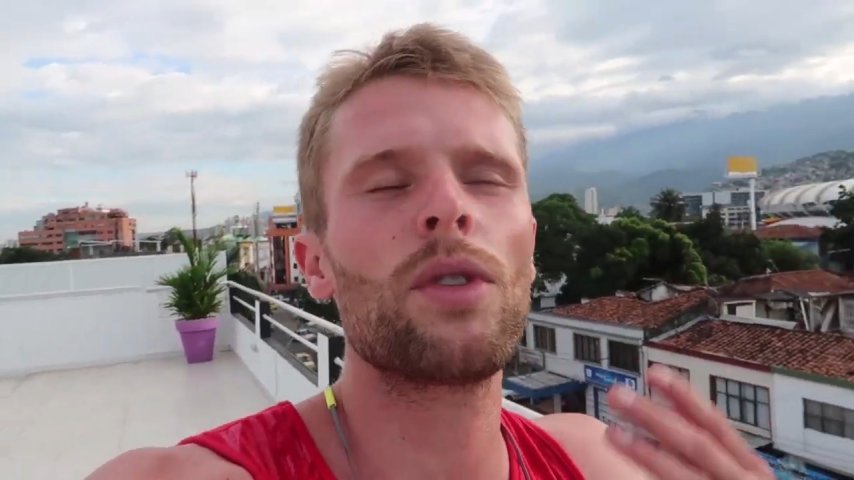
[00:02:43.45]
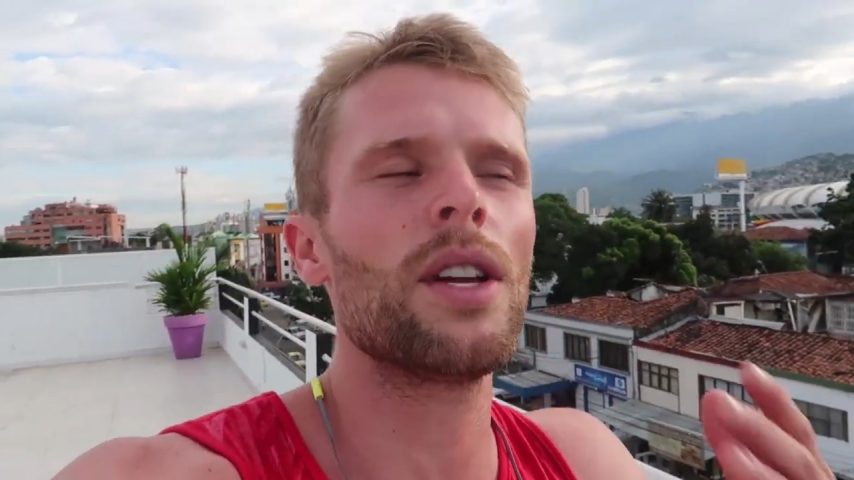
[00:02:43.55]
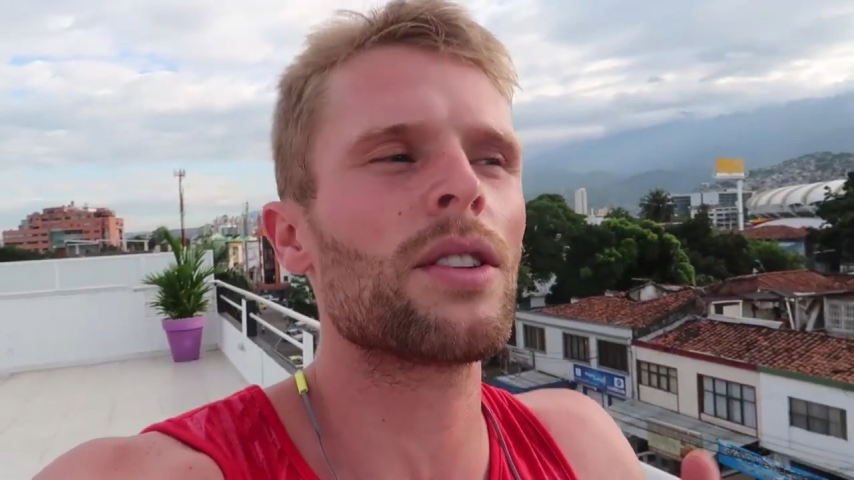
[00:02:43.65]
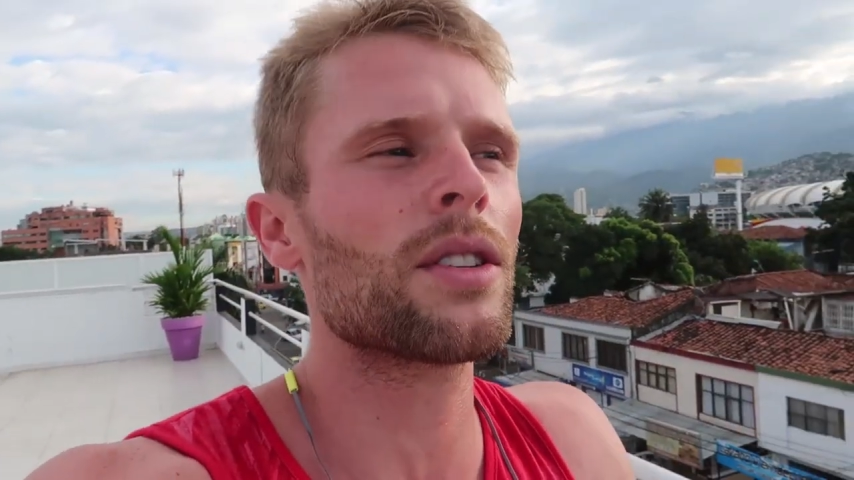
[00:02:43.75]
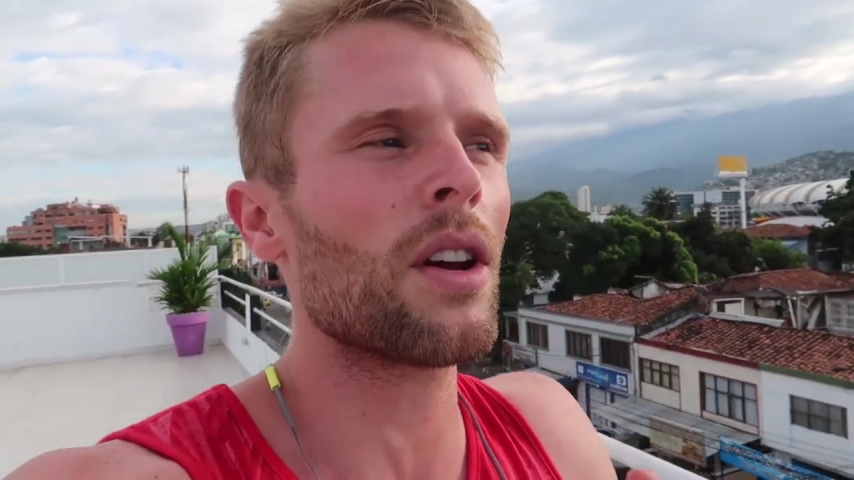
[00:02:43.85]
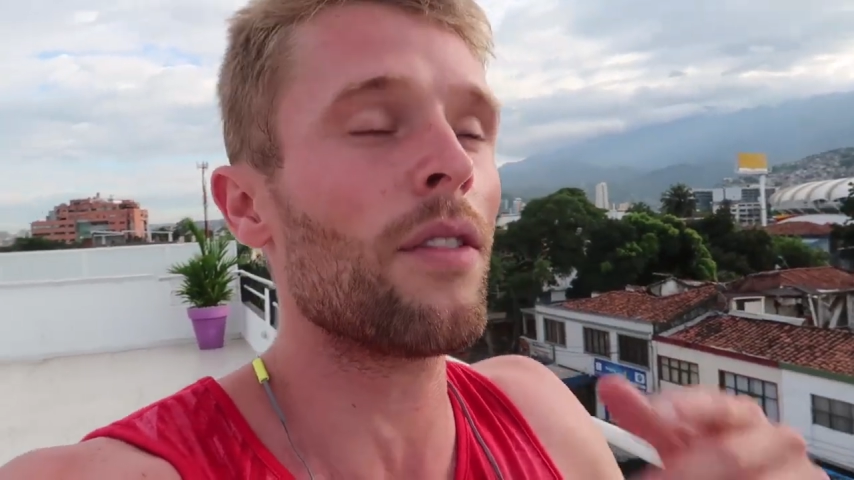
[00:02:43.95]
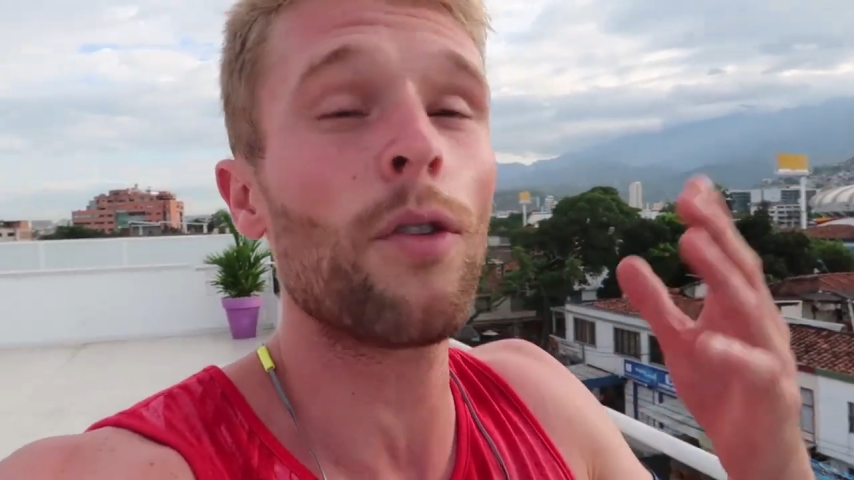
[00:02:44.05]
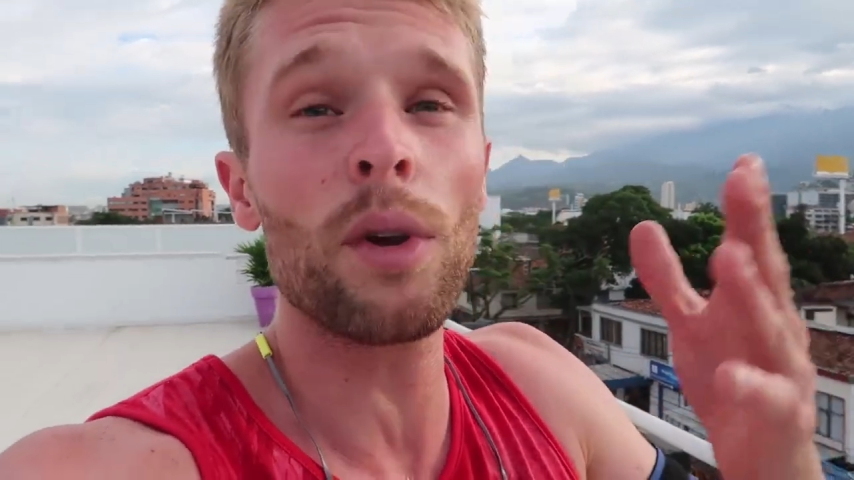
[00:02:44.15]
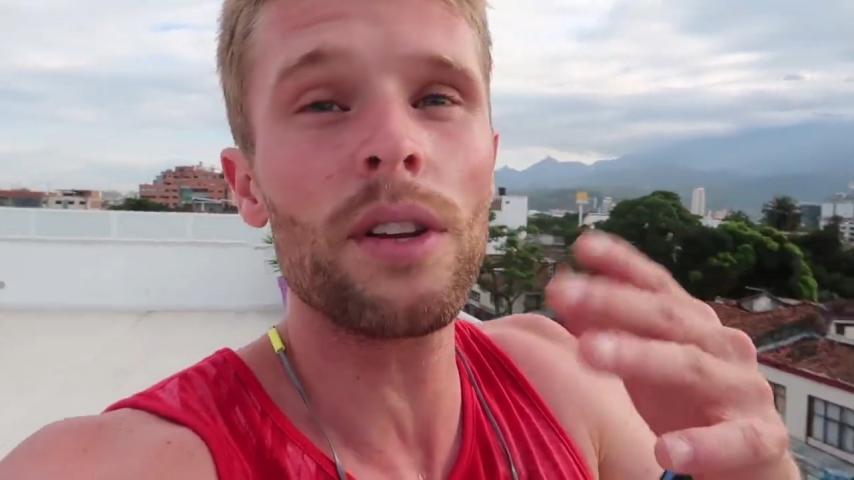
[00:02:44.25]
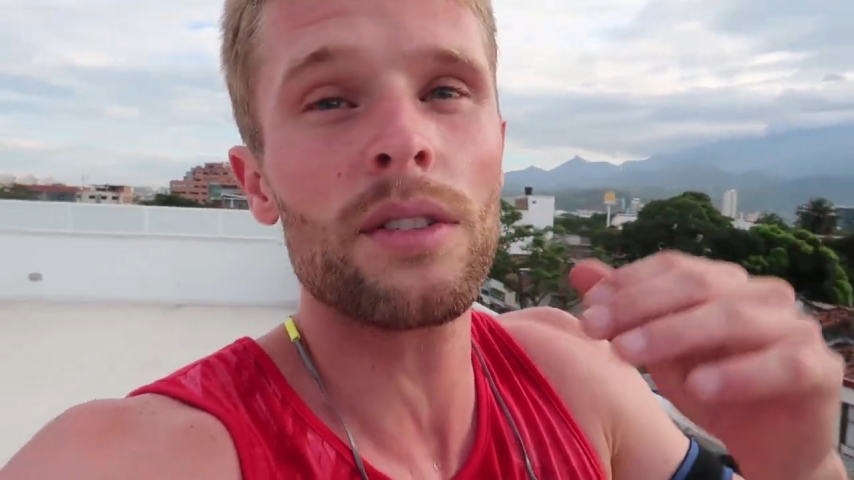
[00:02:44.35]
4 years
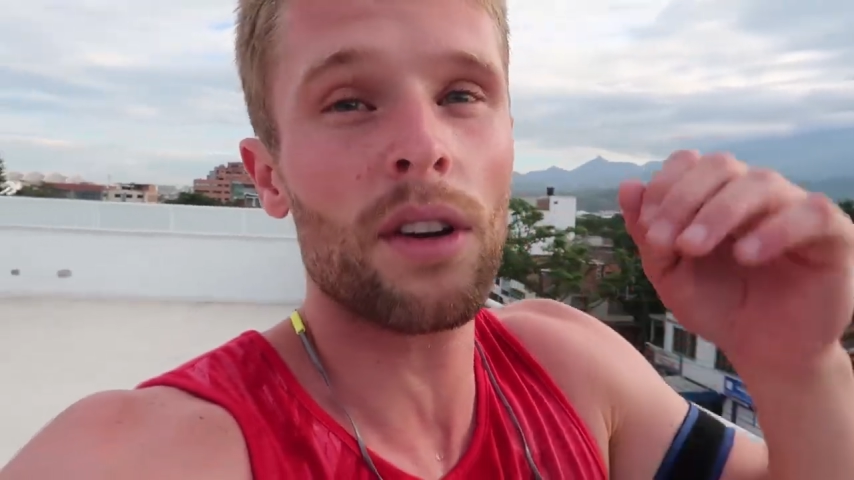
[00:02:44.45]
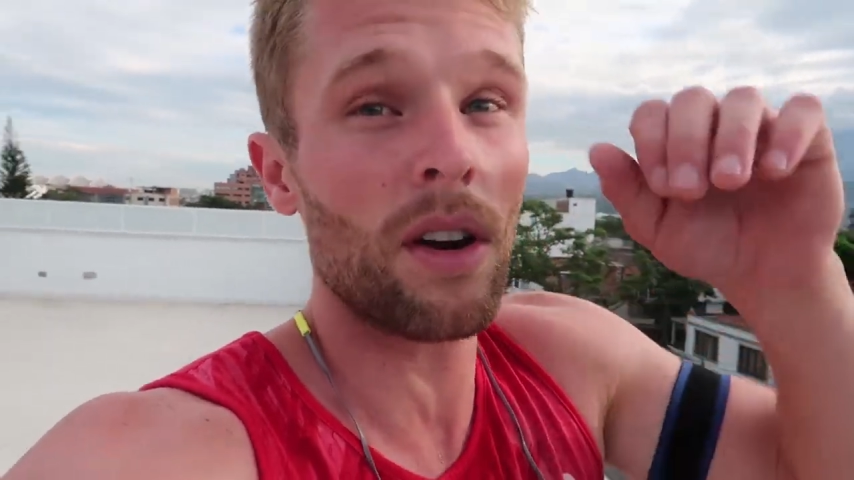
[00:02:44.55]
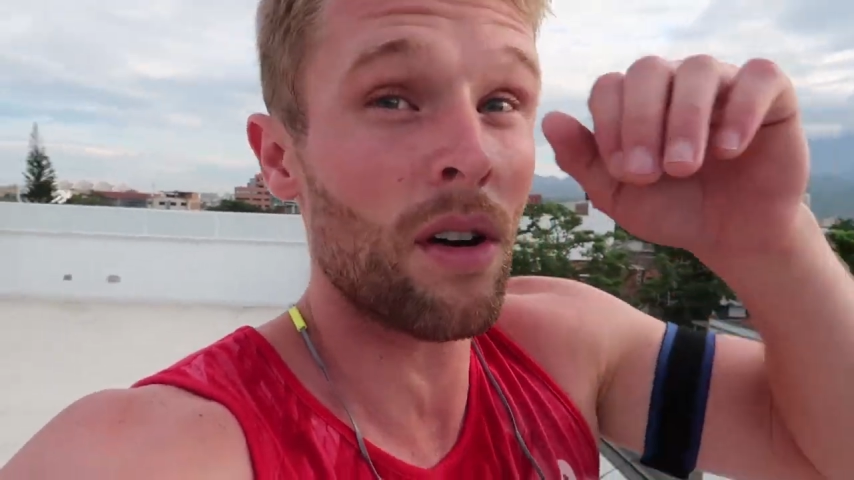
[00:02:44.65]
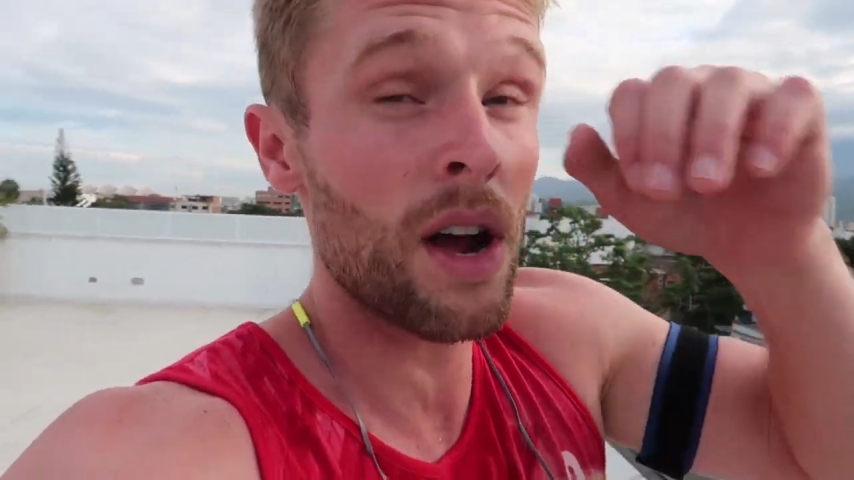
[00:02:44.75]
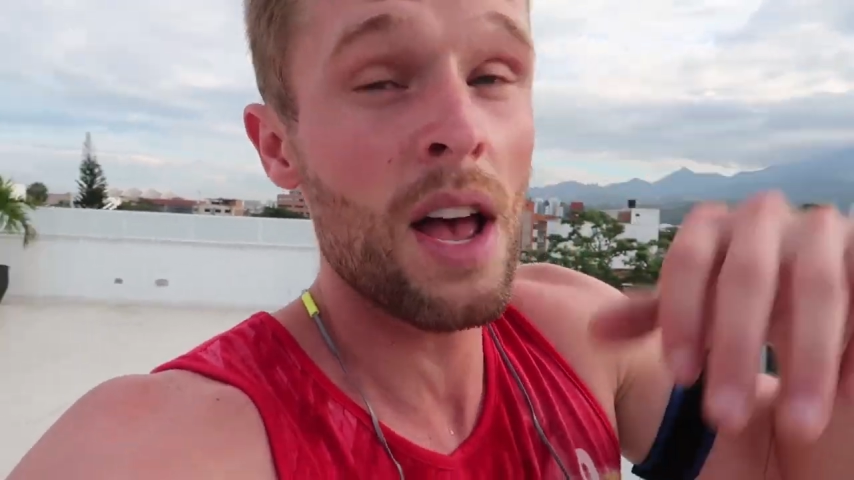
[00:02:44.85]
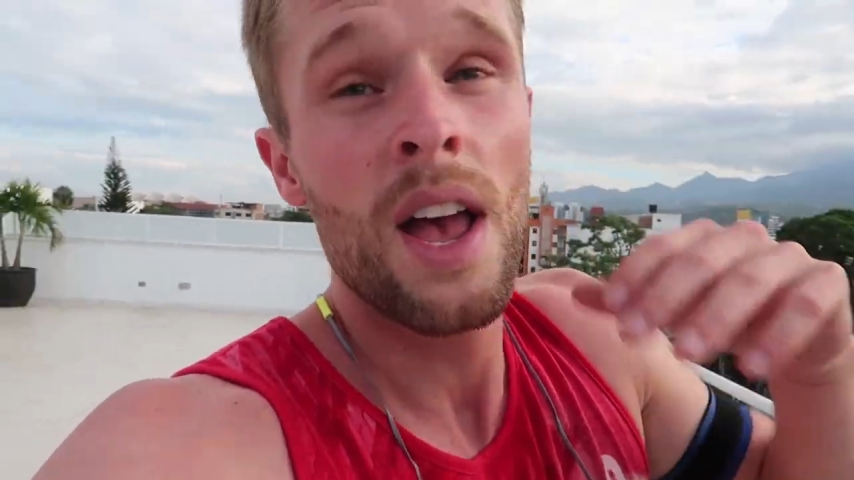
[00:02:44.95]
ago.